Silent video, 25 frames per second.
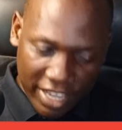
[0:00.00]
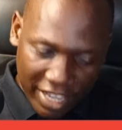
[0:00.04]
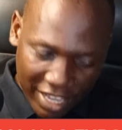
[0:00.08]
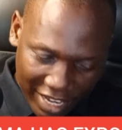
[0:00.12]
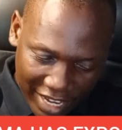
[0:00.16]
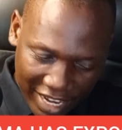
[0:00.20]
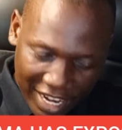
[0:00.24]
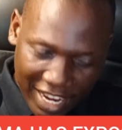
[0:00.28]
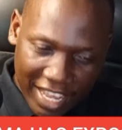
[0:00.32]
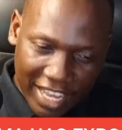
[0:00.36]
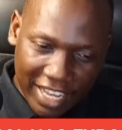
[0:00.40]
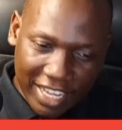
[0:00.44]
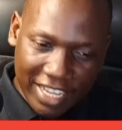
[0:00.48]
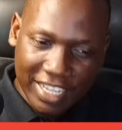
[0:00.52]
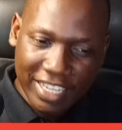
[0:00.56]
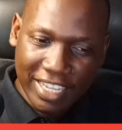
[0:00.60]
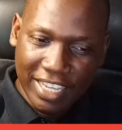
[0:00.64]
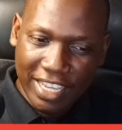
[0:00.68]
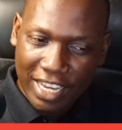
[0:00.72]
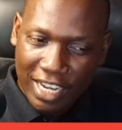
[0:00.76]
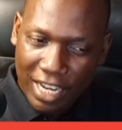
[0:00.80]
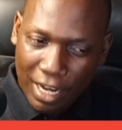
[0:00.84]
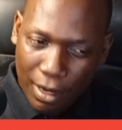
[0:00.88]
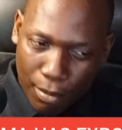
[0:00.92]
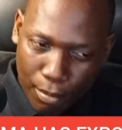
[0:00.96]
NEC
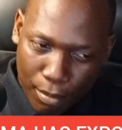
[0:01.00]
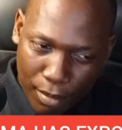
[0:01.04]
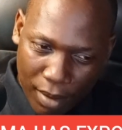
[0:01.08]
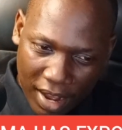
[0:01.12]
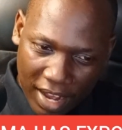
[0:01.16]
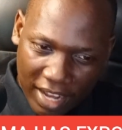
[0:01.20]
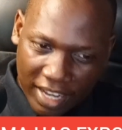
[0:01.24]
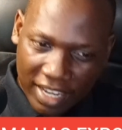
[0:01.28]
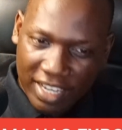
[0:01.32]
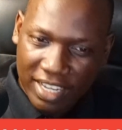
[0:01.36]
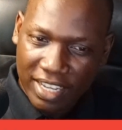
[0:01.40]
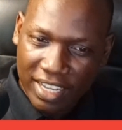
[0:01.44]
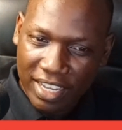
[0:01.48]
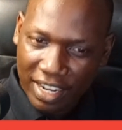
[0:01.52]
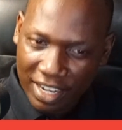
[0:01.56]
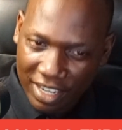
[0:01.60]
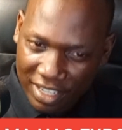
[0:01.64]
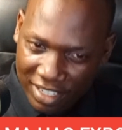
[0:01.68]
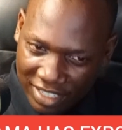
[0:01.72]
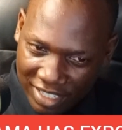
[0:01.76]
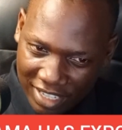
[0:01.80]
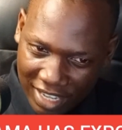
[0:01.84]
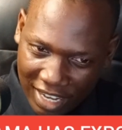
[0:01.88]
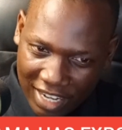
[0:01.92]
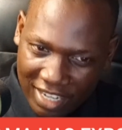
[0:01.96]
ilimark
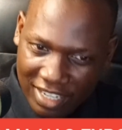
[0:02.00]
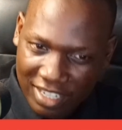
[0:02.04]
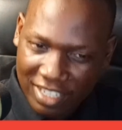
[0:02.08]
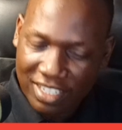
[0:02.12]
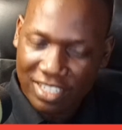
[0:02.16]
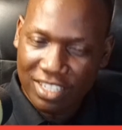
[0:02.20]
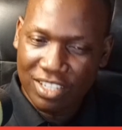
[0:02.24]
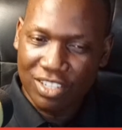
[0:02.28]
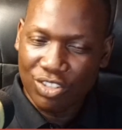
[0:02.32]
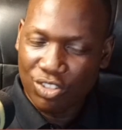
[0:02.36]
results